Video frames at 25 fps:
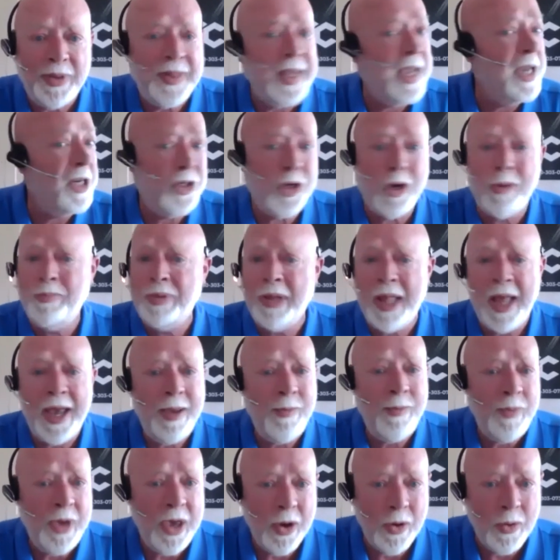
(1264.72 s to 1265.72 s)
I don't
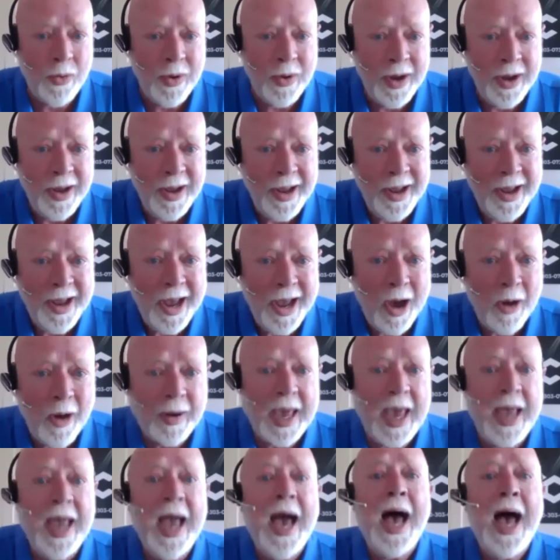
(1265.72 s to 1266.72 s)
blame you.
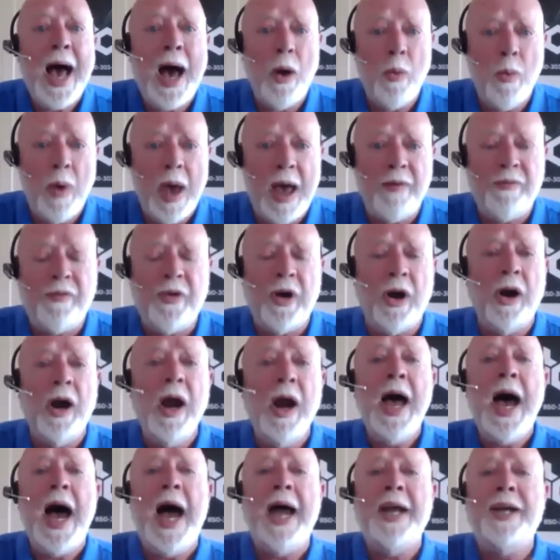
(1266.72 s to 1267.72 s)
Okay. However,
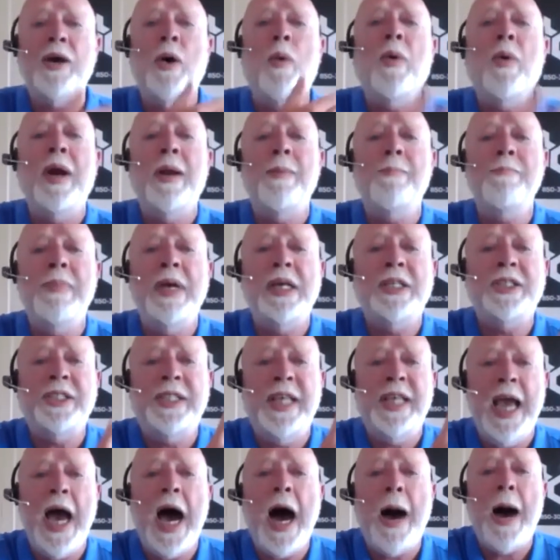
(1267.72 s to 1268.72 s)
I don't want to miss
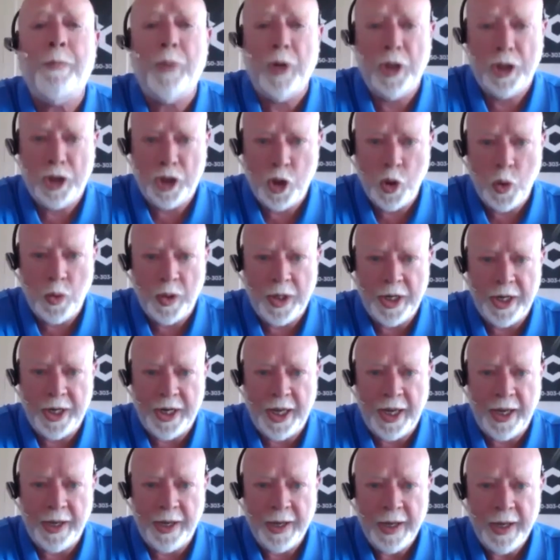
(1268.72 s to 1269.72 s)
the
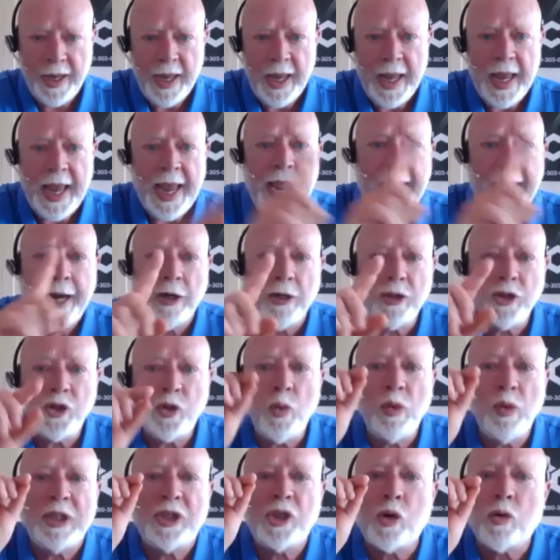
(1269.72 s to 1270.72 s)
opportunity. Here's
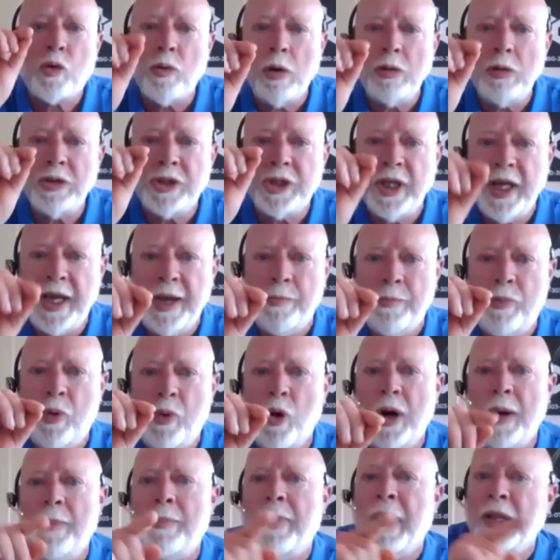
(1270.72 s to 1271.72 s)
what's grossly
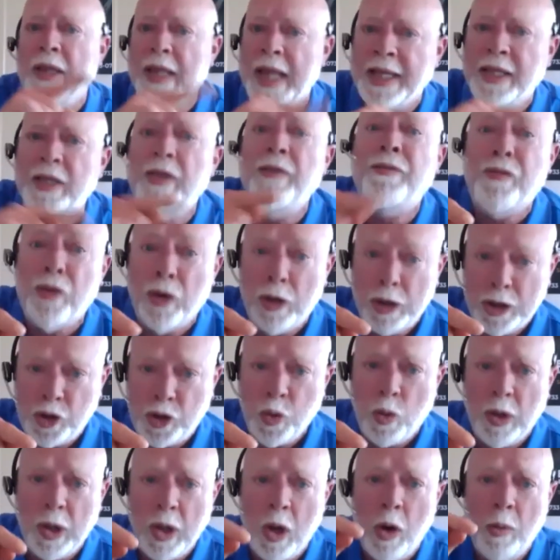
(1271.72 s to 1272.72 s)
important about like the
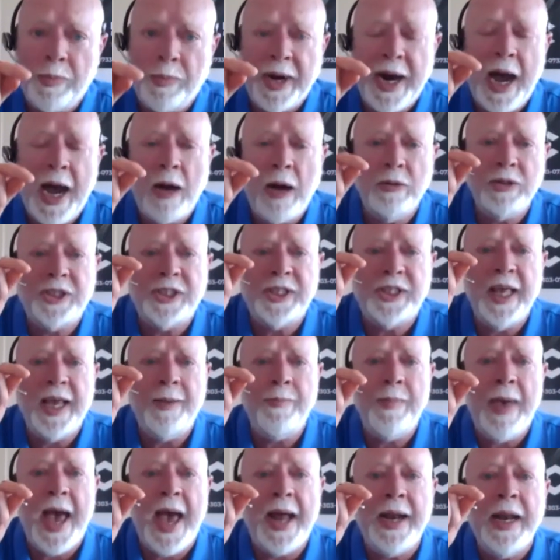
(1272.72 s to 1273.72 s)
virtual open house thing,
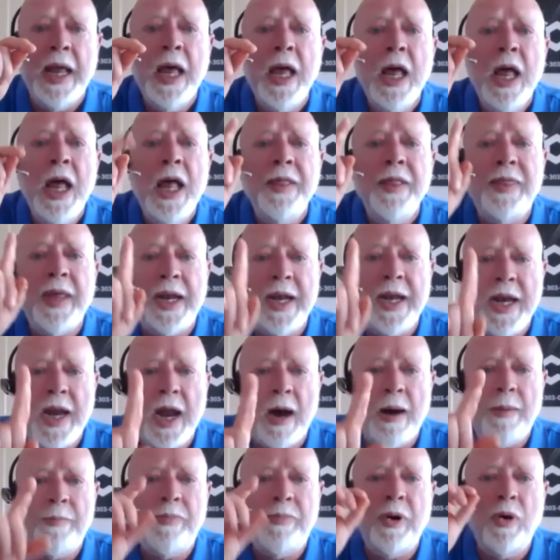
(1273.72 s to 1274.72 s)
Matt. The
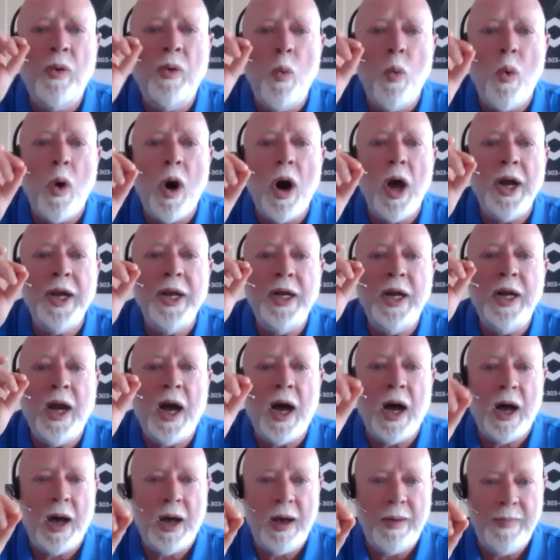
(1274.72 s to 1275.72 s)
number one
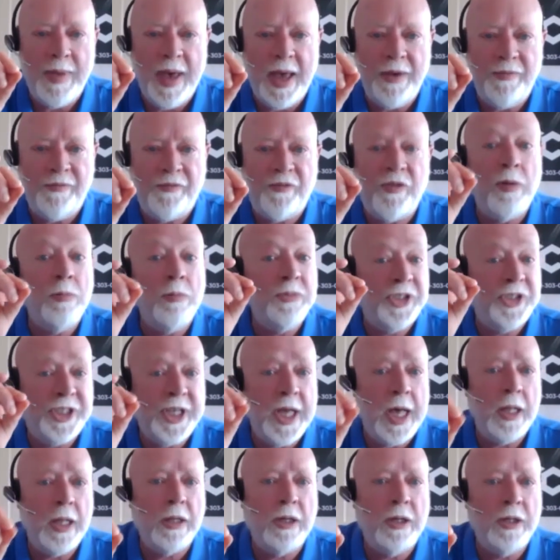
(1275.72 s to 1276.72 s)
comment from
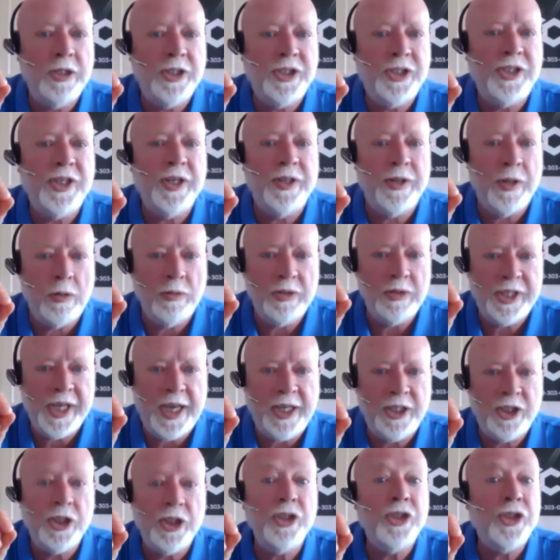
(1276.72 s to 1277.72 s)
sellers to those
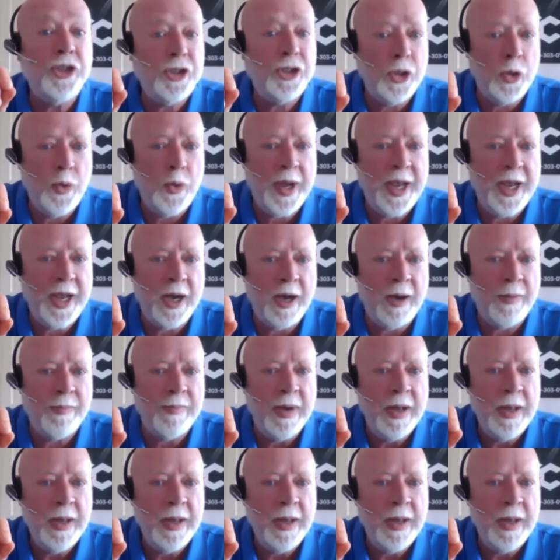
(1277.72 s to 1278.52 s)
agents doing them: